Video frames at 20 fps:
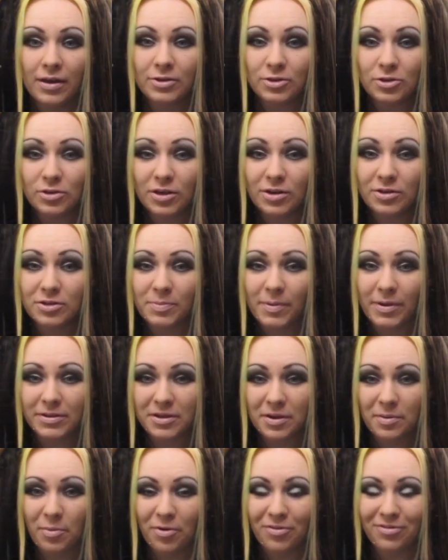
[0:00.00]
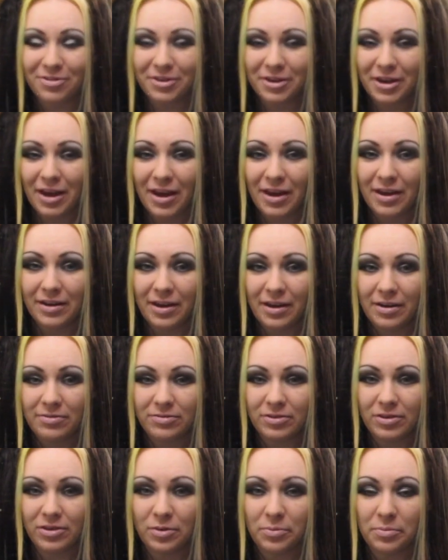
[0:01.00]
So Tara's about to come over again. I
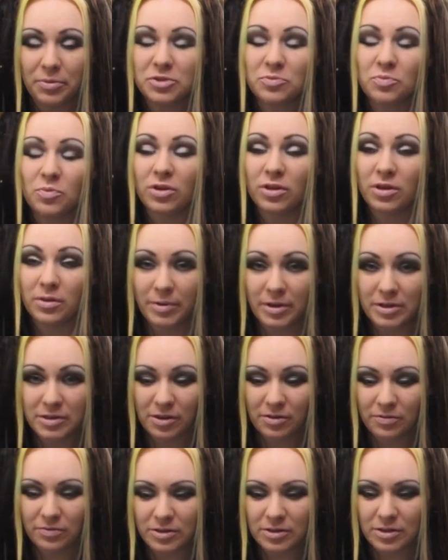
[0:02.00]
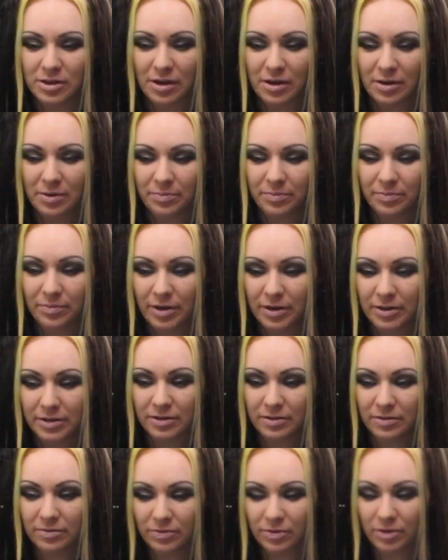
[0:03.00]
feel much more like myself this time. I
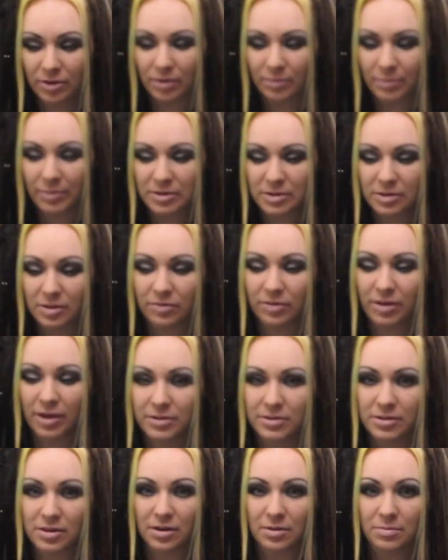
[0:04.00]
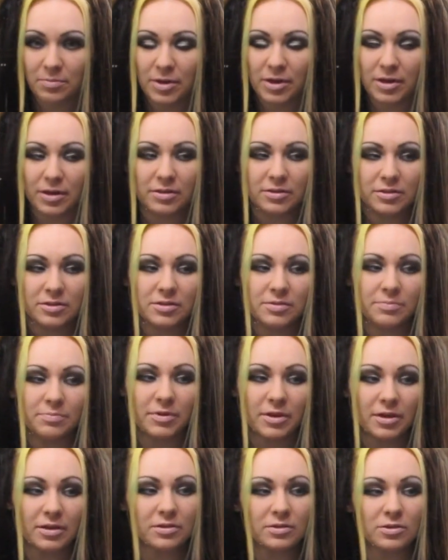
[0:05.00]
didn't feel like myself last time because some
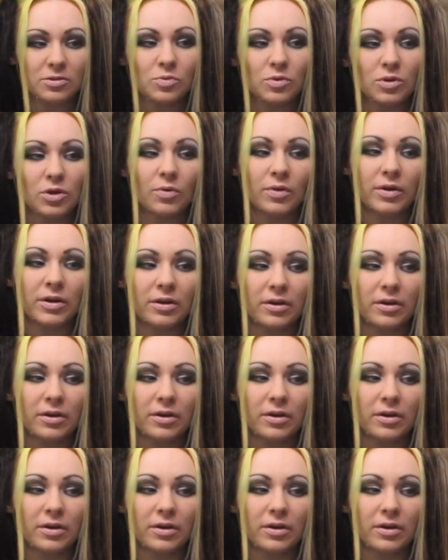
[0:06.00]
things were going